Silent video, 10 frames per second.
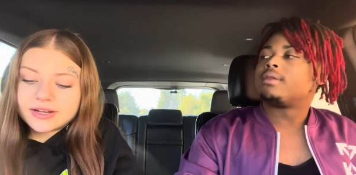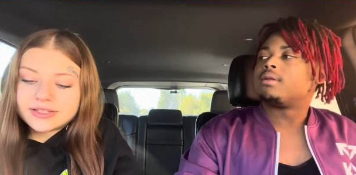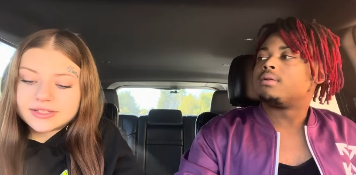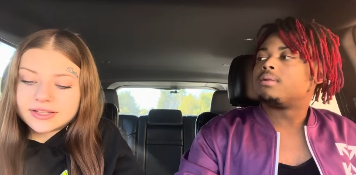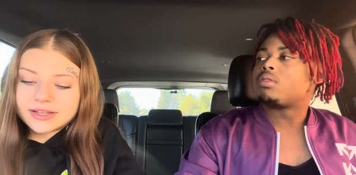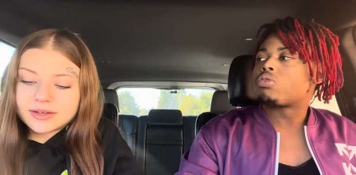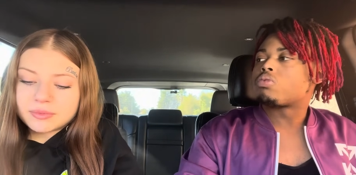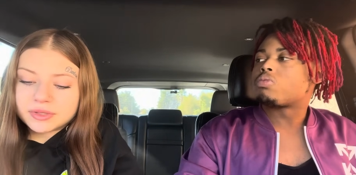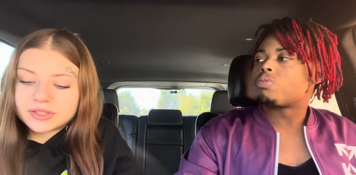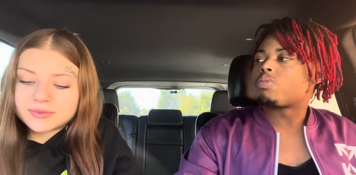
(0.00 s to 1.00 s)
Speaker 1: to, like,
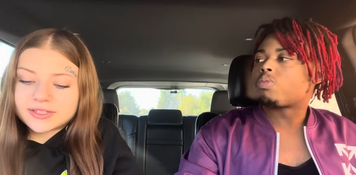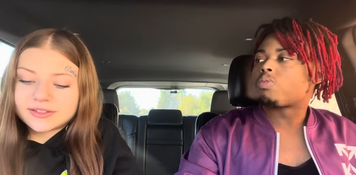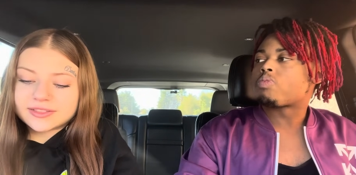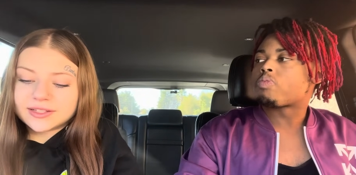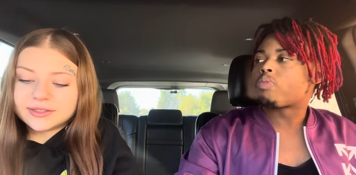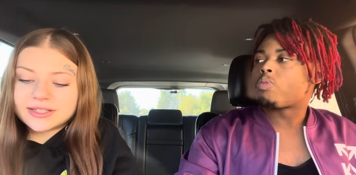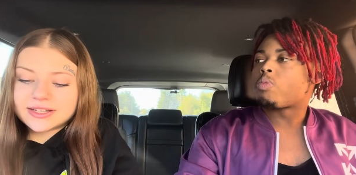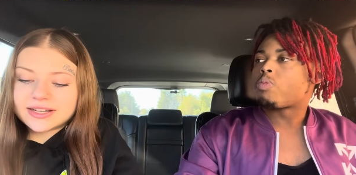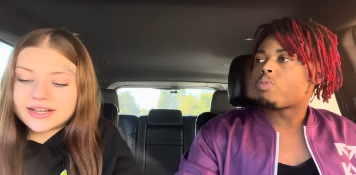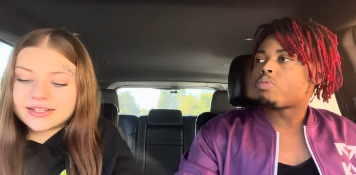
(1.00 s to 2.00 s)
put themselves out there
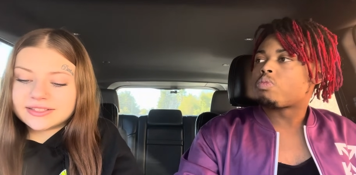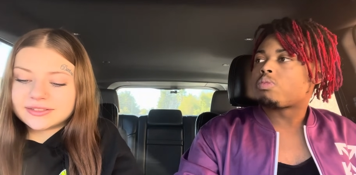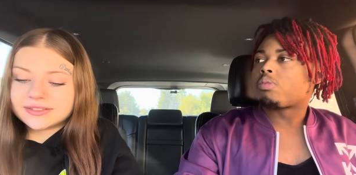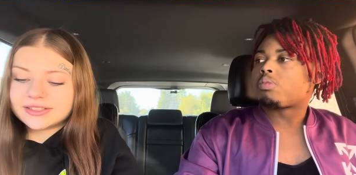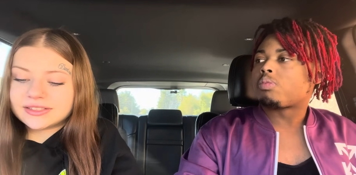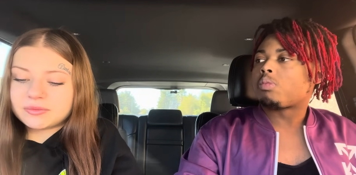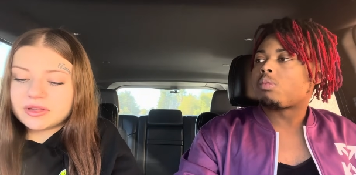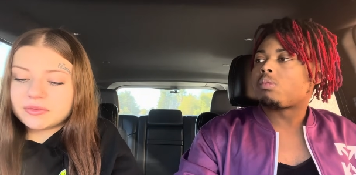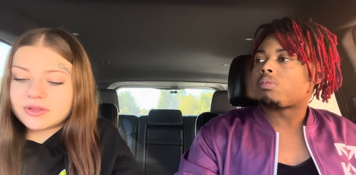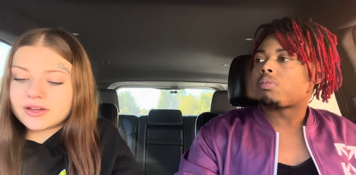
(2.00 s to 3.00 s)
yet. So it's, like, the
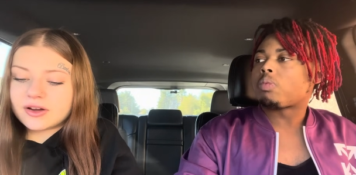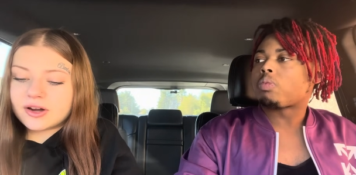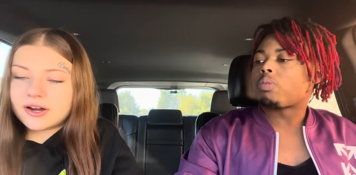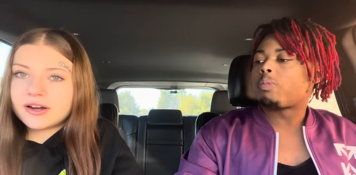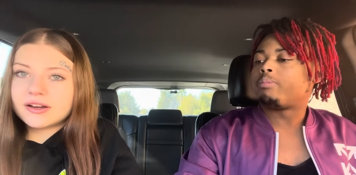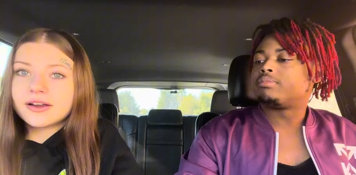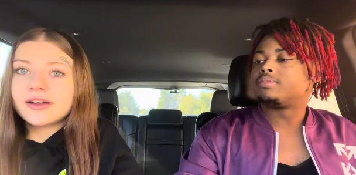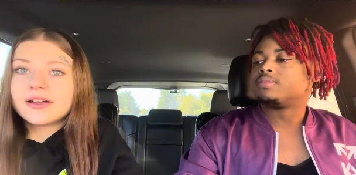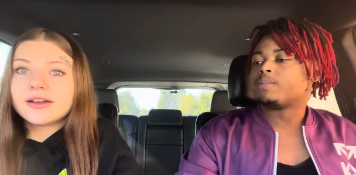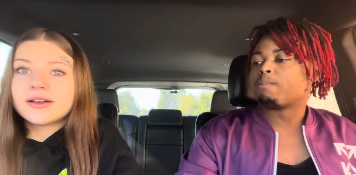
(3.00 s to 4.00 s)
people that are,
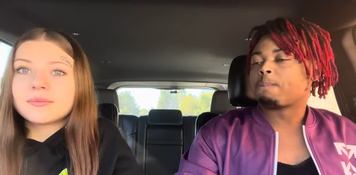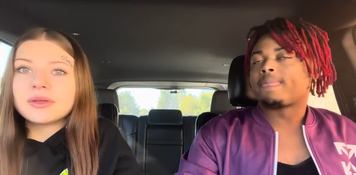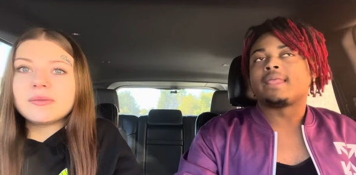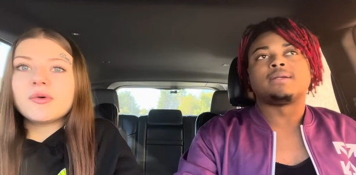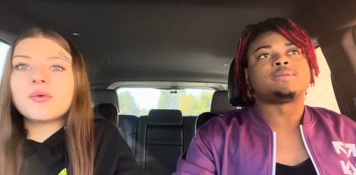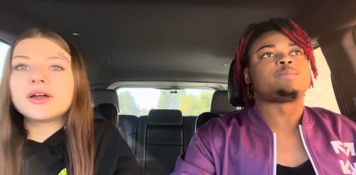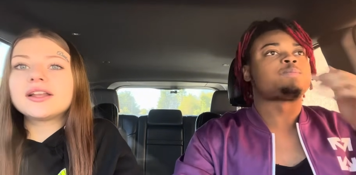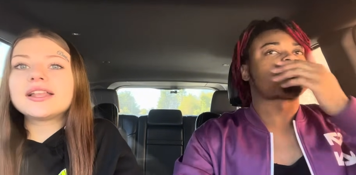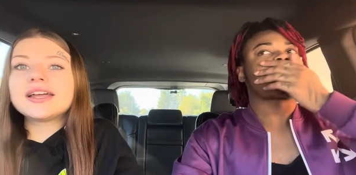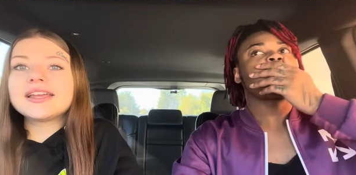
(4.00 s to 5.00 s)
people want to,
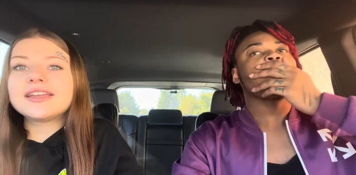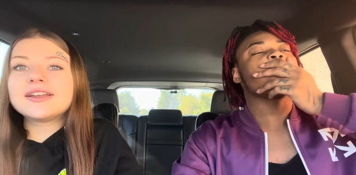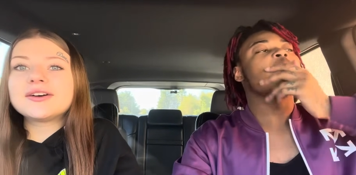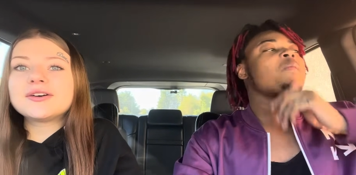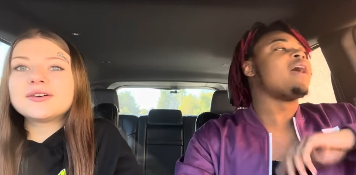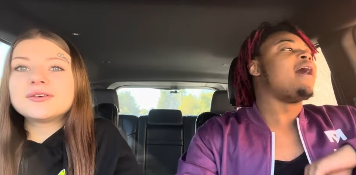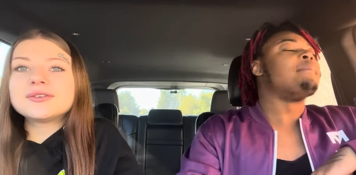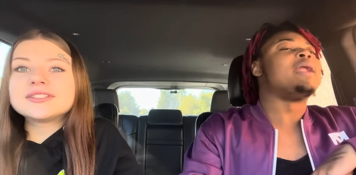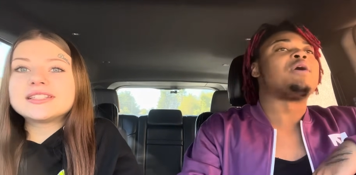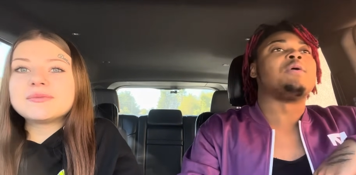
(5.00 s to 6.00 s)
like, you know,
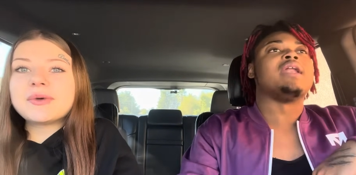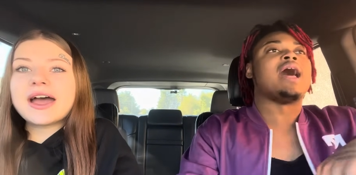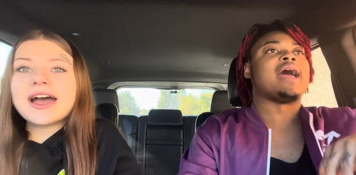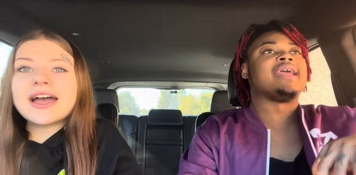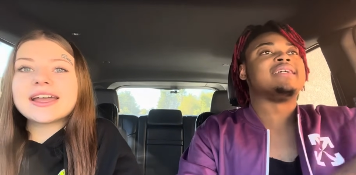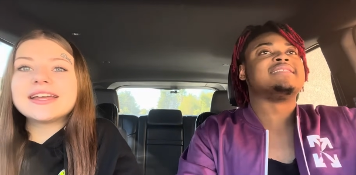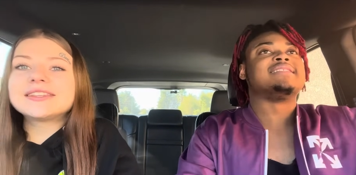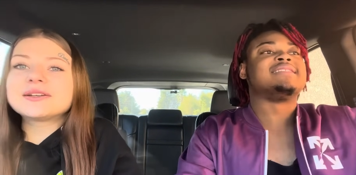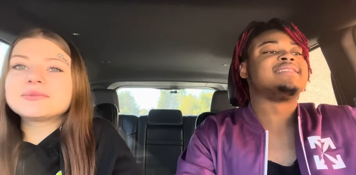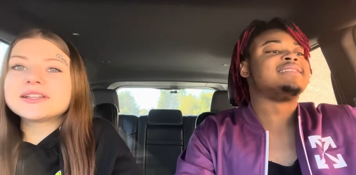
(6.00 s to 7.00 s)
Speaker 2: sit back, lie. hit
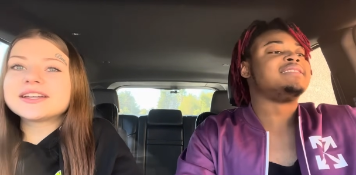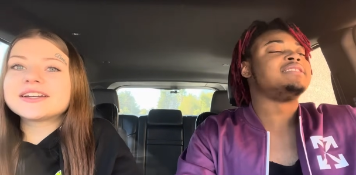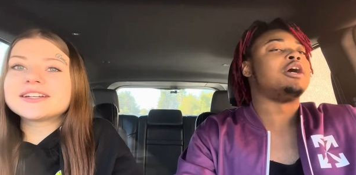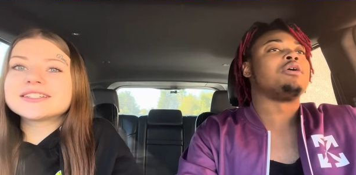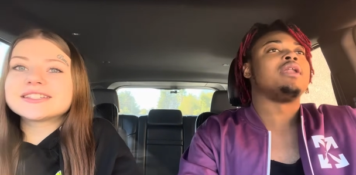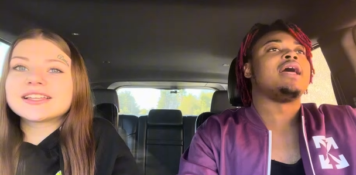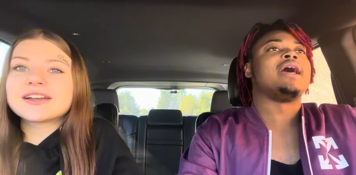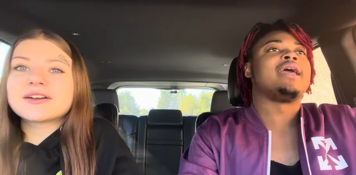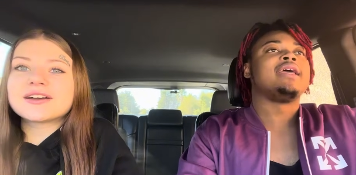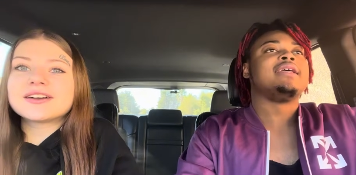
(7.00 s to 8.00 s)
their blinkers, and, like,
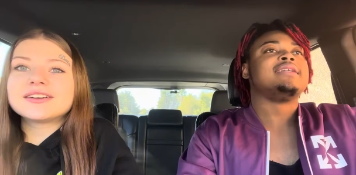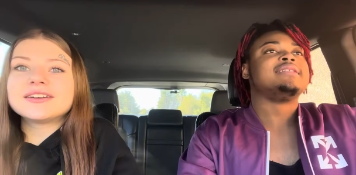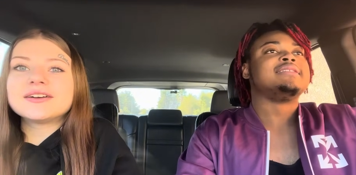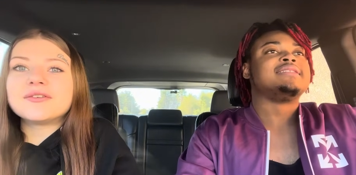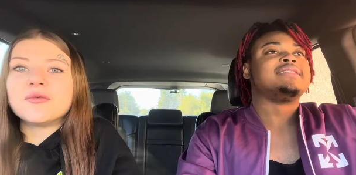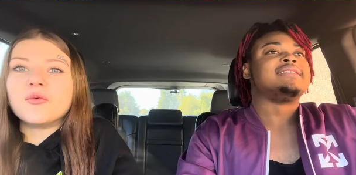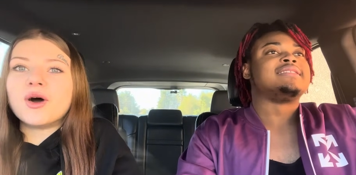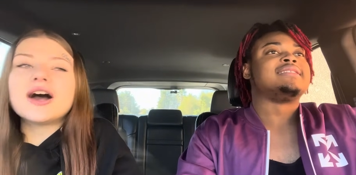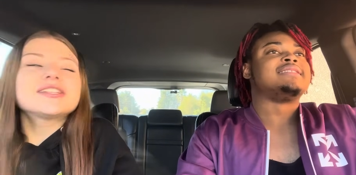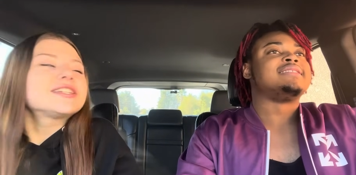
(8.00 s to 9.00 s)
lie.
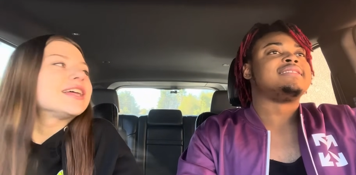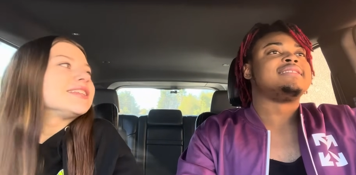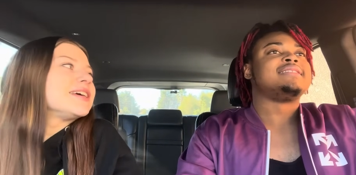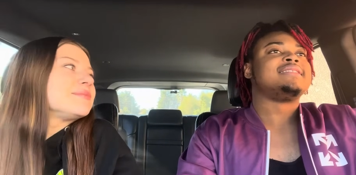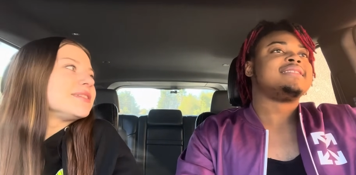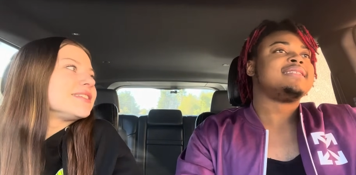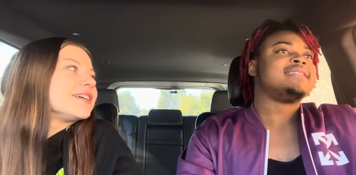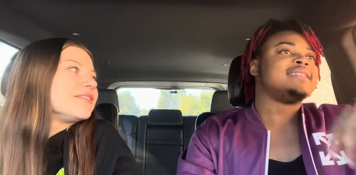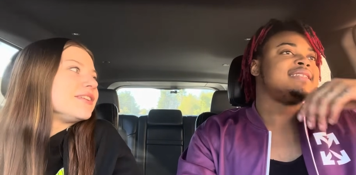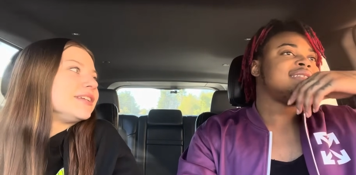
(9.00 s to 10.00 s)
Speaker 1: watch that type of
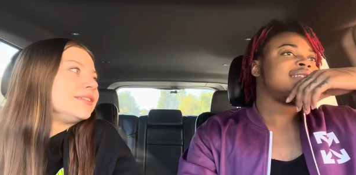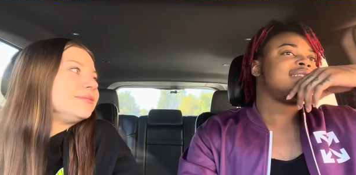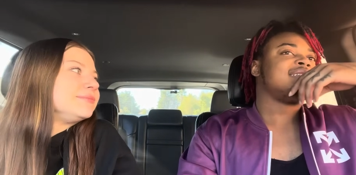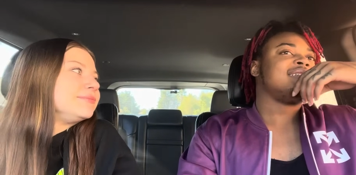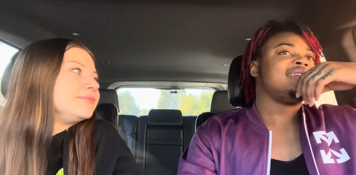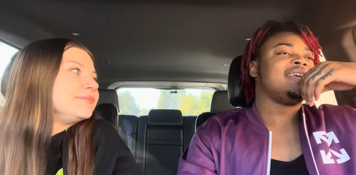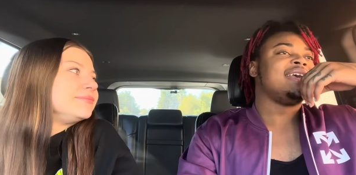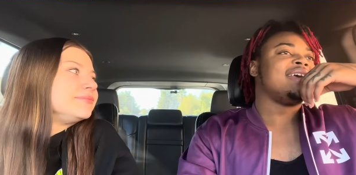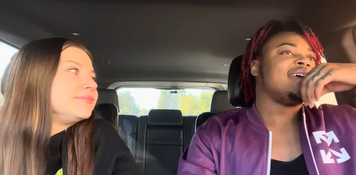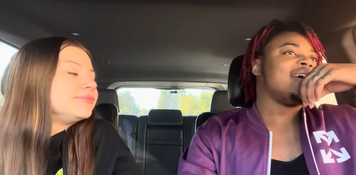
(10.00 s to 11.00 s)
stuff, you know?
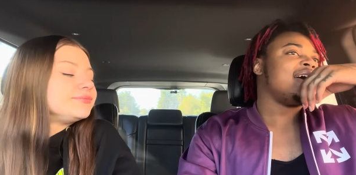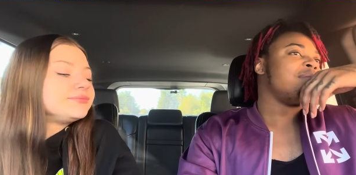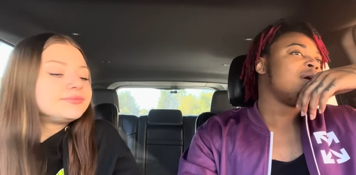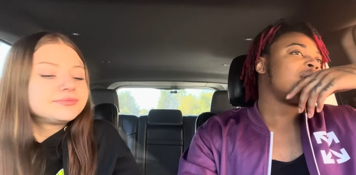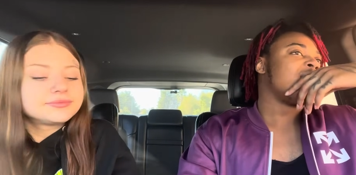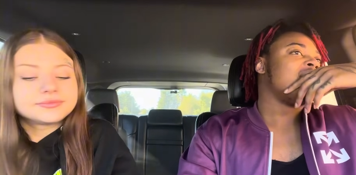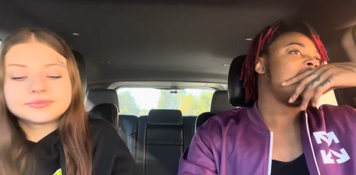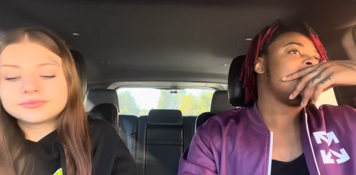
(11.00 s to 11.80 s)
Speaker 2: Yeah, I'm not going to lie.